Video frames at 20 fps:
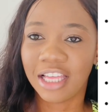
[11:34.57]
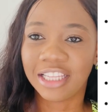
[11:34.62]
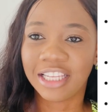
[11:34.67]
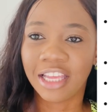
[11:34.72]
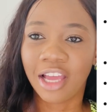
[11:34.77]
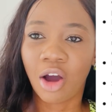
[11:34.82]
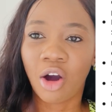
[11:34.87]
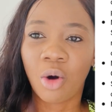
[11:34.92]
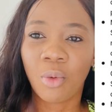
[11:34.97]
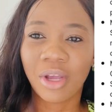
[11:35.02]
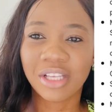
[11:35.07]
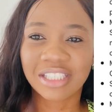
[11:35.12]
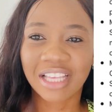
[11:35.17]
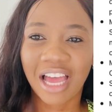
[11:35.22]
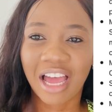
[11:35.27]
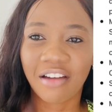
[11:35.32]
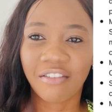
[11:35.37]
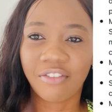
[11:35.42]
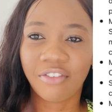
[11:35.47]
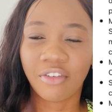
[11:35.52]
they always
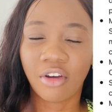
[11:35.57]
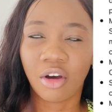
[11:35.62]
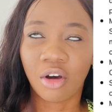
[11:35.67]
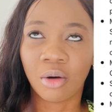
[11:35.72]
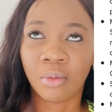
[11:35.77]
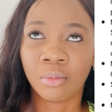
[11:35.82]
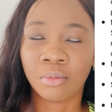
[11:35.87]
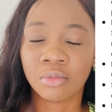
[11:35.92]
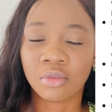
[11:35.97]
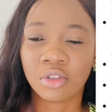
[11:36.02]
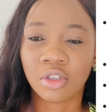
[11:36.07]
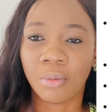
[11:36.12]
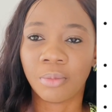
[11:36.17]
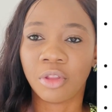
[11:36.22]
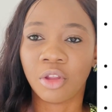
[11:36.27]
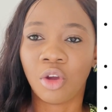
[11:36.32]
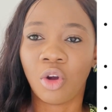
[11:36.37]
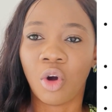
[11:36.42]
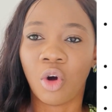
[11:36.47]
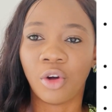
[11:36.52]
have
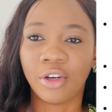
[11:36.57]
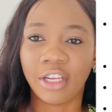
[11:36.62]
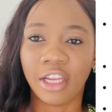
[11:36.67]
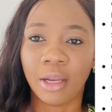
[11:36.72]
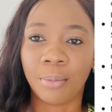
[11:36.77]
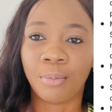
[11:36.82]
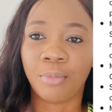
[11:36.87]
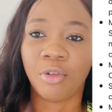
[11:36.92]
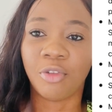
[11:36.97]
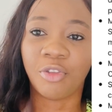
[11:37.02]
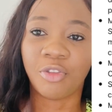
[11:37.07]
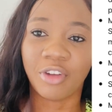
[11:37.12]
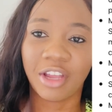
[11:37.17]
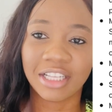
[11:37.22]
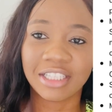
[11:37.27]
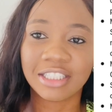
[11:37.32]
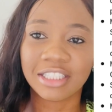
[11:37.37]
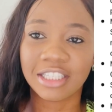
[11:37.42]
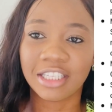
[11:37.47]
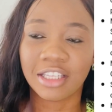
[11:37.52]
something called a
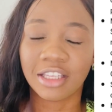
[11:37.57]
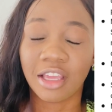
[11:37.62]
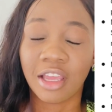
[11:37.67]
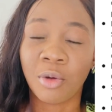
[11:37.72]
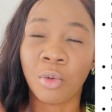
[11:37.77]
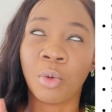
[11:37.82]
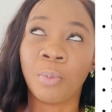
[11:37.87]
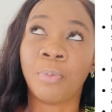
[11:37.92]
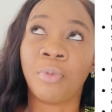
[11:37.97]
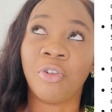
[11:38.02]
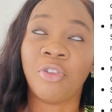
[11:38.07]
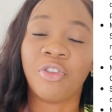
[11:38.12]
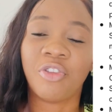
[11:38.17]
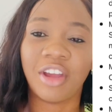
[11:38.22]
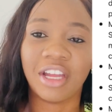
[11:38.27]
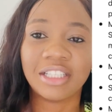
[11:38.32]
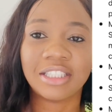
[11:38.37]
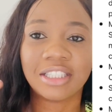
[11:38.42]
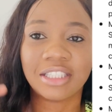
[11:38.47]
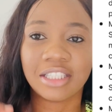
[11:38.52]
preferred
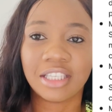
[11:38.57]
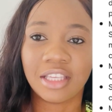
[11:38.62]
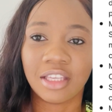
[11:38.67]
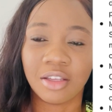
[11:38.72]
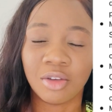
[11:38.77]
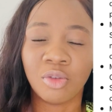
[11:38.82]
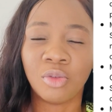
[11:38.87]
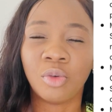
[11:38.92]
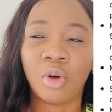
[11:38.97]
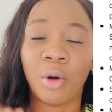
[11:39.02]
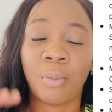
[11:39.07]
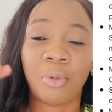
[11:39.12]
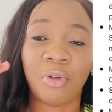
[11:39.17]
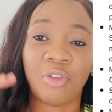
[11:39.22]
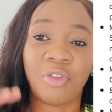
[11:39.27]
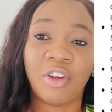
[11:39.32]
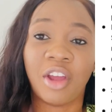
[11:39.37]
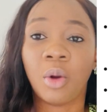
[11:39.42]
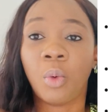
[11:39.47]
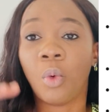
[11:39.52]
skill or
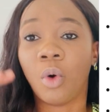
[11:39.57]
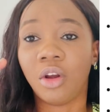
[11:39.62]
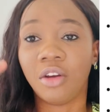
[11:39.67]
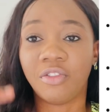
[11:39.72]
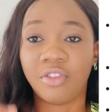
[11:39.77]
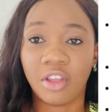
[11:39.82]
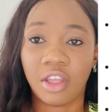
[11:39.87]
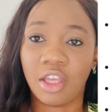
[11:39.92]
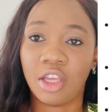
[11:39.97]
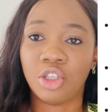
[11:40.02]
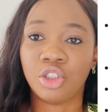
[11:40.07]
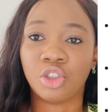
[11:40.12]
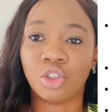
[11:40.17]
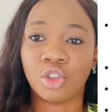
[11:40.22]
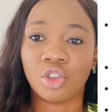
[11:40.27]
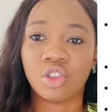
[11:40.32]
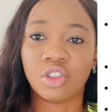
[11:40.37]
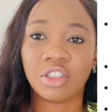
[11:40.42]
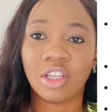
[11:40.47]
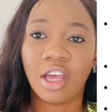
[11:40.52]
preferred
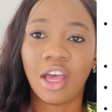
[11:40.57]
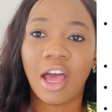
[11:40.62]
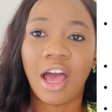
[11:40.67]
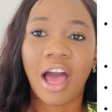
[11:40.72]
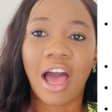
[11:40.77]
qualifications,